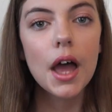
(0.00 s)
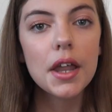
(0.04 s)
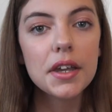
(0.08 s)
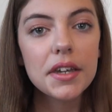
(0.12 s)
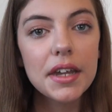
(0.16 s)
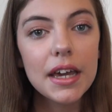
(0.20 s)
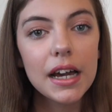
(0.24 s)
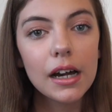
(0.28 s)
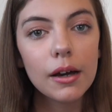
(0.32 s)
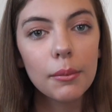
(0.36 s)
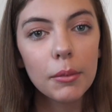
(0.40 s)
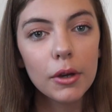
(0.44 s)

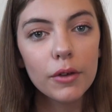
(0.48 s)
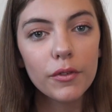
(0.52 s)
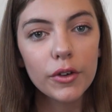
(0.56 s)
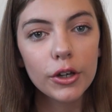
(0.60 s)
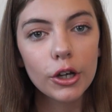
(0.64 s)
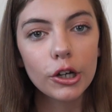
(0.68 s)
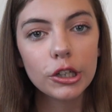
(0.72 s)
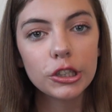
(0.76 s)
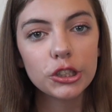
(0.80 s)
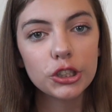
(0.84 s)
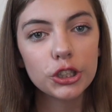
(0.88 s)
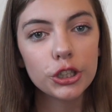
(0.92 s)
Now
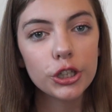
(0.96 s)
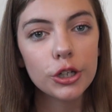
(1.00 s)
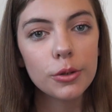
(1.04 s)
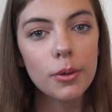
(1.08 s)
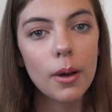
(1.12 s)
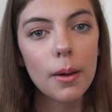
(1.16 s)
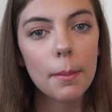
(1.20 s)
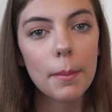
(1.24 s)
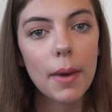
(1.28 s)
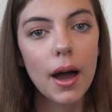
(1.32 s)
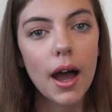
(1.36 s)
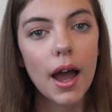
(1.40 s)
moving on
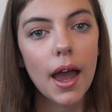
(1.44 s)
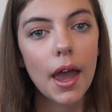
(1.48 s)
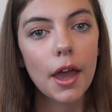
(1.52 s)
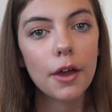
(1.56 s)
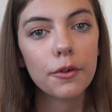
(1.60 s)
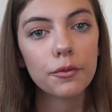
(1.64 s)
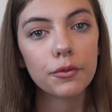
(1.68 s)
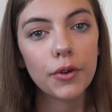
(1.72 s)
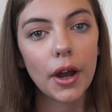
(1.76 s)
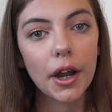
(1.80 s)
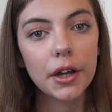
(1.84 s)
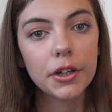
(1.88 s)
to
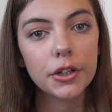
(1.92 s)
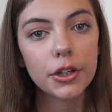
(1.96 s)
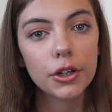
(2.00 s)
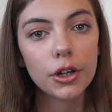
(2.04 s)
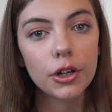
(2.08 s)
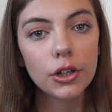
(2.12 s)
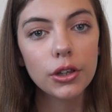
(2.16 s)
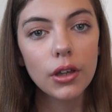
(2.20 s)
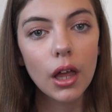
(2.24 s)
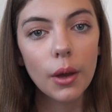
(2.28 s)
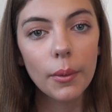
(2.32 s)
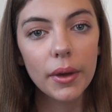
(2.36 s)
my friend
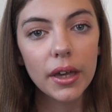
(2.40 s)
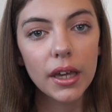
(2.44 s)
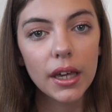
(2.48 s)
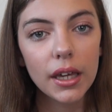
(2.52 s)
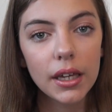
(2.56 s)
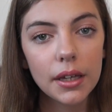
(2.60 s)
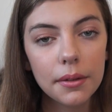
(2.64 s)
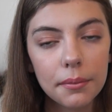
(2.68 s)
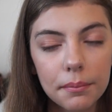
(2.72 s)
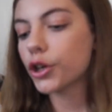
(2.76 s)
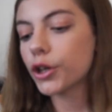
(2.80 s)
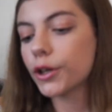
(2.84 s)

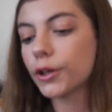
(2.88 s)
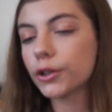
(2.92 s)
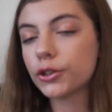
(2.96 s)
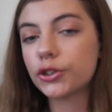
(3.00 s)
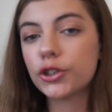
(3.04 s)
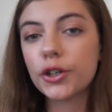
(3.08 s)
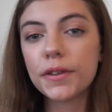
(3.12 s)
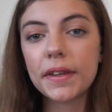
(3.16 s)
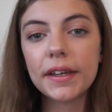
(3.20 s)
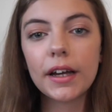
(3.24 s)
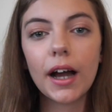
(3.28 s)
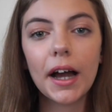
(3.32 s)
Chloe.
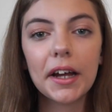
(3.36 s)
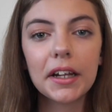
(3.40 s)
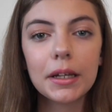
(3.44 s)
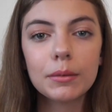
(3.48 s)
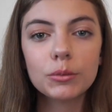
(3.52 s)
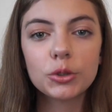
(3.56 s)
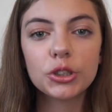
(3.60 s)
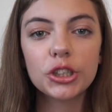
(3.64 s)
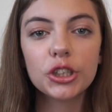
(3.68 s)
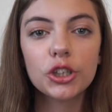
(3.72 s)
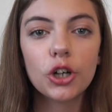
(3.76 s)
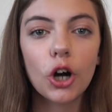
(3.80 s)
So the
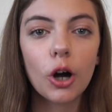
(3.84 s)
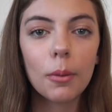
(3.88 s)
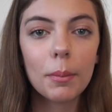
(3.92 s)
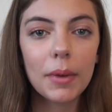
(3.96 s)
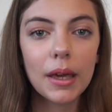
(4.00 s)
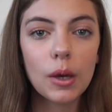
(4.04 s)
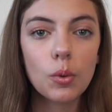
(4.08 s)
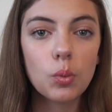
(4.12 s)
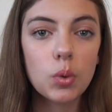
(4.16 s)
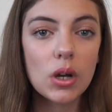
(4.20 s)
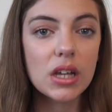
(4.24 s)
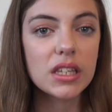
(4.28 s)
item she got
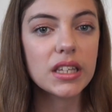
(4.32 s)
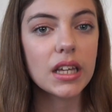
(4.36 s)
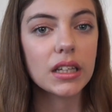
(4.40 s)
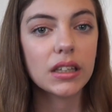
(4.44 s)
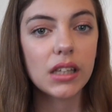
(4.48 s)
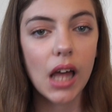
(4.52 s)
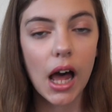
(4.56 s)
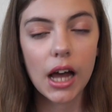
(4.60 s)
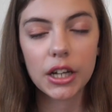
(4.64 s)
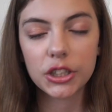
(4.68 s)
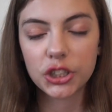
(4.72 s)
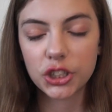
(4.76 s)
me was
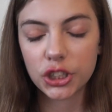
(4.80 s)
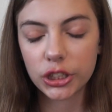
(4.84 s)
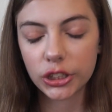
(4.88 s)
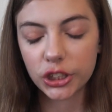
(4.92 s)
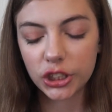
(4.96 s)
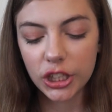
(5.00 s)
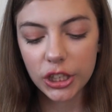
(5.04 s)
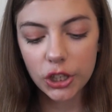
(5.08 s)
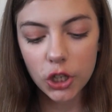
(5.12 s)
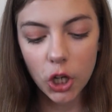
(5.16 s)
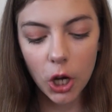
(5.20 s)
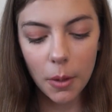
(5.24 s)
Lush.
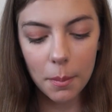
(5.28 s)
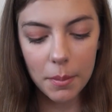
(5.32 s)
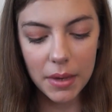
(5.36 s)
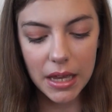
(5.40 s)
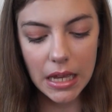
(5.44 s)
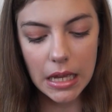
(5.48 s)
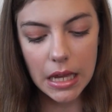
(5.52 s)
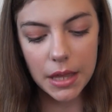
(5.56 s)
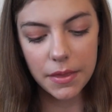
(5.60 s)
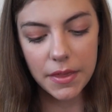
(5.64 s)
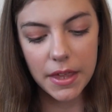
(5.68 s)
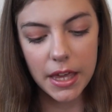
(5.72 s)
She got
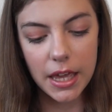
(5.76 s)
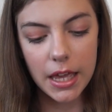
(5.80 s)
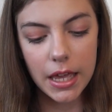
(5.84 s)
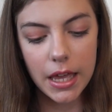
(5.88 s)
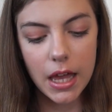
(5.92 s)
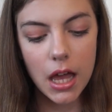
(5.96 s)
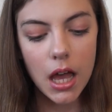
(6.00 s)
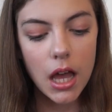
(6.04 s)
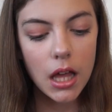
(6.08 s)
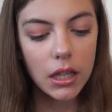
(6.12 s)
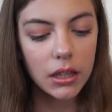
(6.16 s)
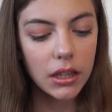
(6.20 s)
me
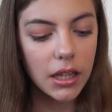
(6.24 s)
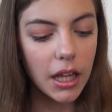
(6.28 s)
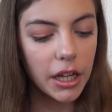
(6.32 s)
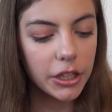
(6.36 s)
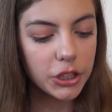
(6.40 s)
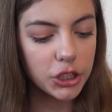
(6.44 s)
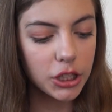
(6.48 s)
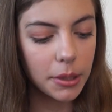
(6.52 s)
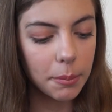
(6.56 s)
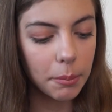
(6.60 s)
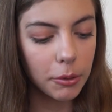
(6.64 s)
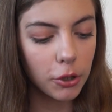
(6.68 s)
the
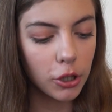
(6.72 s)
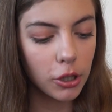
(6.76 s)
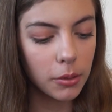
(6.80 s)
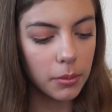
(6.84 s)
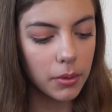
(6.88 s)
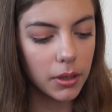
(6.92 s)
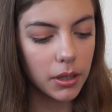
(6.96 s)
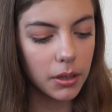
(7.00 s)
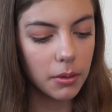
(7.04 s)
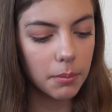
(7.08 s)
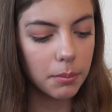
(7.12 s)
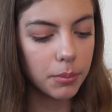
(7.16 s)
Lush
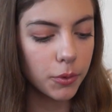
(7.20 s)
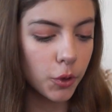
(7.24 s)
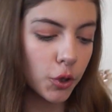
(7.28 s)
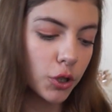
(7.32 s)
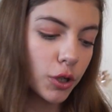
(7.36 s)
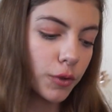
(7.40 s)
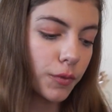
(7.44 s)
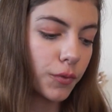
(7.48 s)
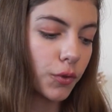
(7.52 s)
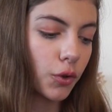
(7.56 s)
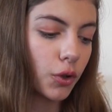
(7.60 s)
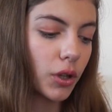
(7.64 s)
Blooming
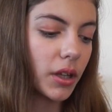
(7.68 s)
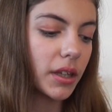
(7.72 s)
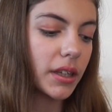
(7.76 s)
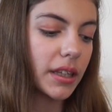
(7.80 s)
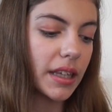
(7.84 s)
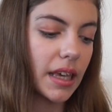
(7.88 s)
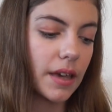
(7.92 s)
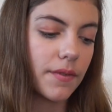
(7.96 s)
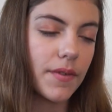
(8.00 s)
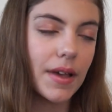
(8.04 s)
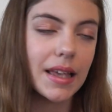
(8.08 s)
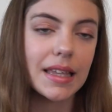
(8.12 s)
Beautiful
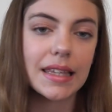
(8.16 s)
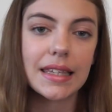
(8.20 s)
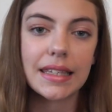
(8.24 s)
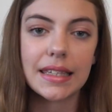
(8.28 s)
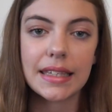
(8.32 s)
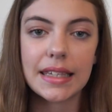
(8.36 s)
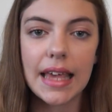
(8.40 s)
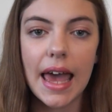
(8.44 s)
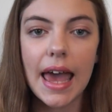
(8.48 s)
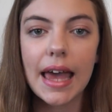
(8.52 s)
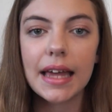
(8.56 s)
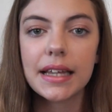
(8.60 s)
gift
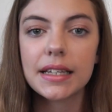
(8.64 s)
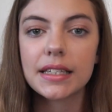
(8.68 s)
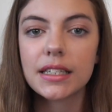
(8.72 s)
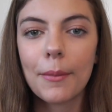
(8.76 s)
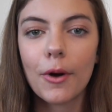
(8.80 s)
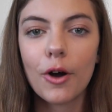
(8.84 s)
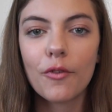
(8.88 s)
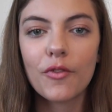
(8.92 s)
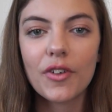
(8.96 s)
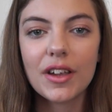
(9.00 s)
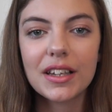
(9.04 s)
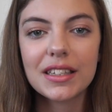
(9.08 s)
set.
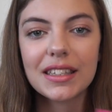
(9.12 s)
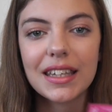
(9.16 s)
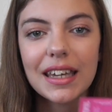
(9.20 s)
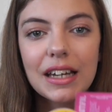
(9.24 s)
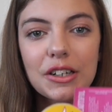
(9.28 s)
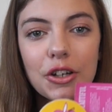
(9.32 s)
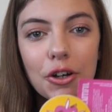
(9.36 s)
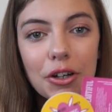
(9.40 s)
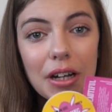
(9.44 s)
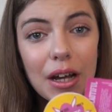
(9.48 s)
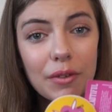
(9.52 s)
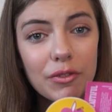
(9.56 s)

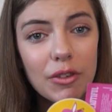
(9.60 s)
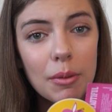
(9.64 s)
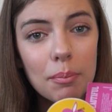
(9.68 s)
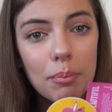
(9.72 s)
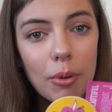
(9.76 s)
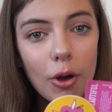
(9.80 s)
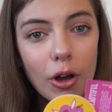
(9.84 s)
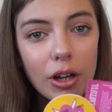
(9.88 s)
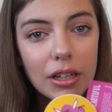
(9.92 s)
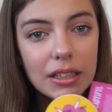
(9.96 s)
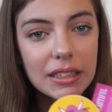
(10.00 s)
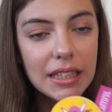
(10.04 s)
Obviously I don't have the
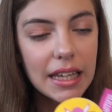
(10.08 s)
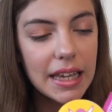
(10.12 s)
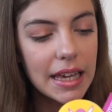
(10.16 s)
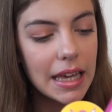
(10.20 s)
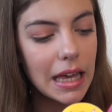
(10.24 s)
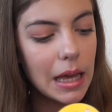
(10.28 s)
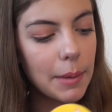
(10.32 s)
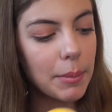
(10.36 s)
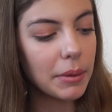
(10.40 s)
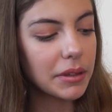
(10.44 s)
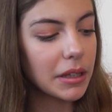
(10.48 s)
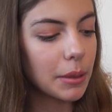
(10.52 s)
box
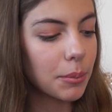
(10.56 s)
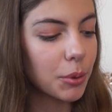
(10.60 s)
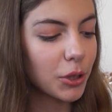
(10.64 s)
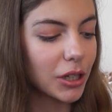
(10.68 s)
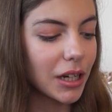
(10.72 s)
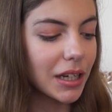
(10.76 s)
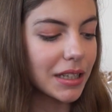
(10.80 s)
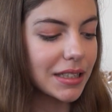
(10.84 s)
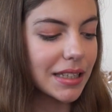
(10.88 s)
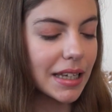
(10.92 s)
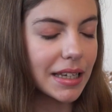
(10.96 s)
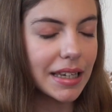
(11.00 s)
here, but the
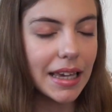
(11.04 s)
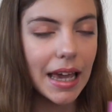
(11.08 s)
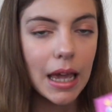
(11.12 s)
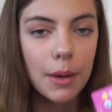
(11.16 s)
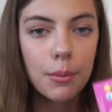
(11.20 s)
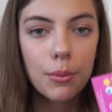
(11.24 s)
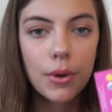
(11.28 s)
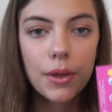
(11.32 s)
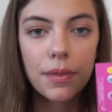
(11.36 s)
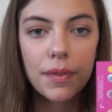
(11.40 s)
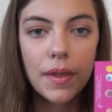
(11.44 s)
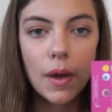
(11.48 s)
products that
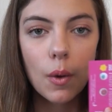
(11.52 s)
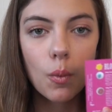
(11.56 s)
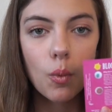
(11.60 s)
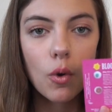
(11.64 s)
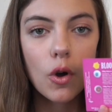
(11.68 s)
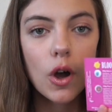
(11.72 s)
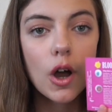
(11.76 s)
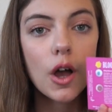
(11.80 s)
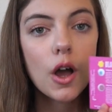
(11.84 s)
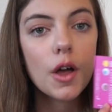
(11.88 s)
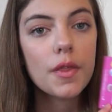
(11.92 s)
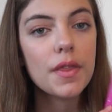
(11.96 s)
came with it
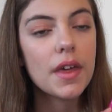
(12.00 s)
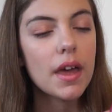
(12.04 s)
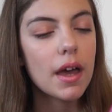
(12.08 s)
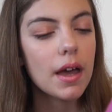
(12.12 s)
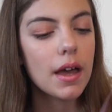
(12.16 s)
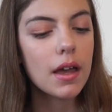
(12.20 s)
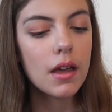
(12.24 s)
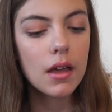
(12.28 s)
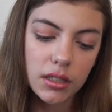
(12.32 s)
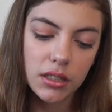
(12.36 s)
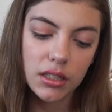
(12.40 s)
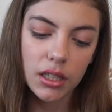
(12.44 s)
were
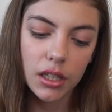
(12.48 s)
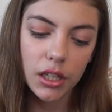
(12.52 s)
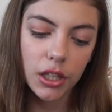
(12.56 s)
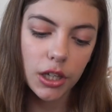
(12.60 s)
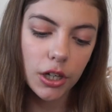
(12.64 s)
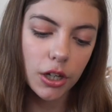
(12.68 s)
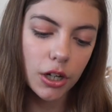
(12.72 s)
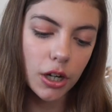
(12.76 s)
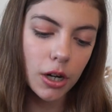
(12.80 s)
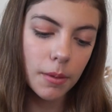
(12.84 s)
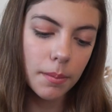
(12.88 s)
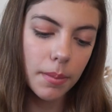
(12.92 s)
the
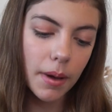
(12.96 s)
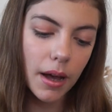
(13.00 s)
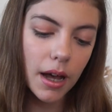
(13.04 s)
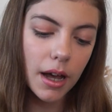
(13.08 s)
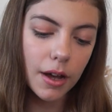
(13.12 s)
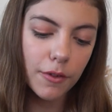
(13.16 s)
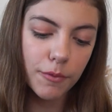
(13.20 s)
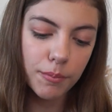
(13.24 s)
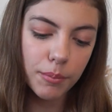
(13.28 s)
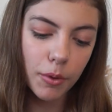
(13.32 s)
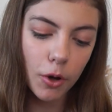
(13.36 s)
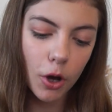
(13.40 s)
Secura
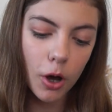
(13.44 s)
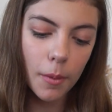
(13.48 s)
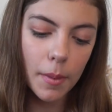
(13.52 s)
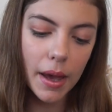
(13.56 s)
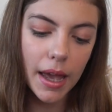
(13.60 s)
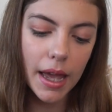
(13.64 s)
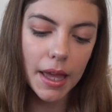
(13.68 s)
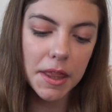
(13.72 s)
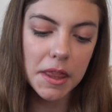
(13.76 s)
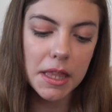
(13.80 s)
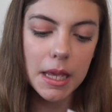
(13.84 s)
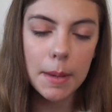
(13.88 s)
Bath Bomb
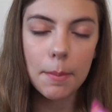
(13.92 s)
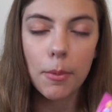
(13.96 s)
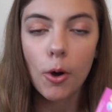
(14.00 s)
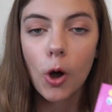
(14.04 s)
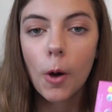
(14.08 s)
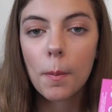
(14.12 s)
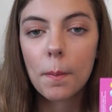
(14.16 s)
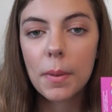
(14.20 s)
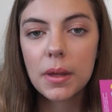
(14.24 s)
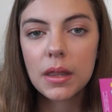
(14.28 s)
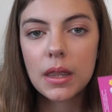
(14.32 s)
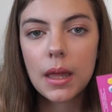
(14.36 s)
and the
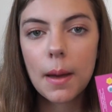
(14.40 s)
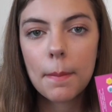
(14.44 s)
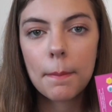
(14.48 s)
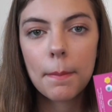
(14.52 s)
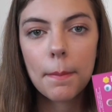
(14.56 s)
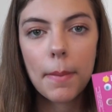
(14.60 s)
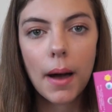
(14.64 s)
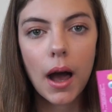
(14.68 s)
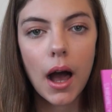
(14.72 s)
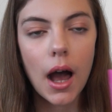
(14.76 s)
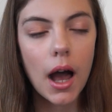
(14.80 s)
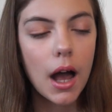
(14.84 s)
Pop in the
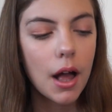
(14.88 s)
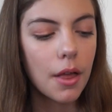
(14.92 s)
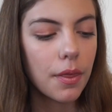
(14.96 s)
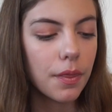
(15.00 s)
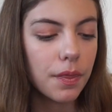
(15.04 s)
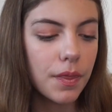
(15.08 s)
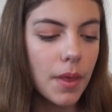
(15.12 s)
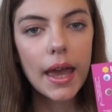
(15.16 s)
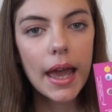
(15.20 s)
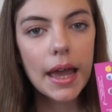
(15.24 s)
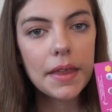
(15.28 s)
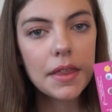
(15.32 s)

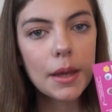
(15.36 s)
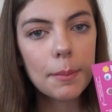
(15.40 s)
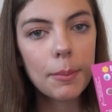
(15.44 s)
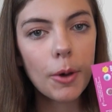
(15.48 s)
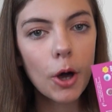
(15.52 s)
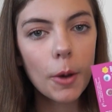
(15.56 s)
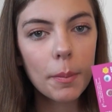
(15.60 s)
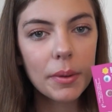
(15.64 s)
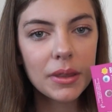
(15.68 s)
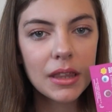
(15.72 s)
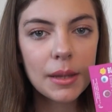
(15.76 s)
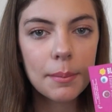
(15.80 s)

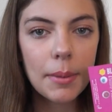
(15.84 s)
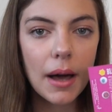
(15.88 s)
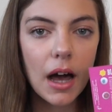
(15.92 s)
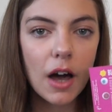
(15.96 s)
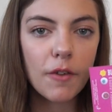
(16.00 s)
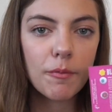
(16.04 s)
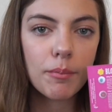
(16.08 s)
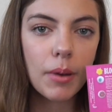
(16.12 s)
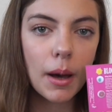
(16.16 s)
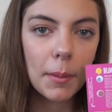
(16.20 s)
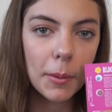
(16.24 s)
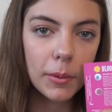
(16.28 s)

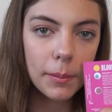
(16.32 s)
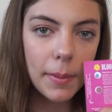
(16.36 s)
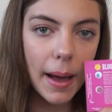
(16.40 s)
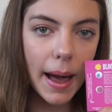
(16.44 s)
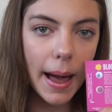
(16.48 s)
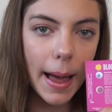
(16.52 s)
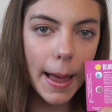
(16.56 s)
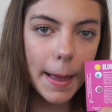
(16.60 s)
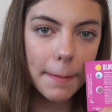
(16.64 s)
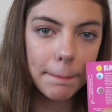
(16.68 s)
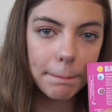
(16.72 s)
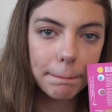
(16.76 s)
Bath Bubble
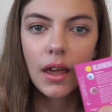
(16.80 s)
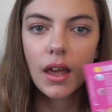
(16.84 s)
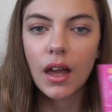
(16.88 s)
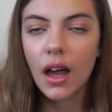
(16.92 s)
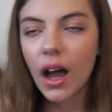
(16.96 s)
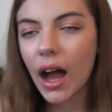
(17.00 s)
Bath.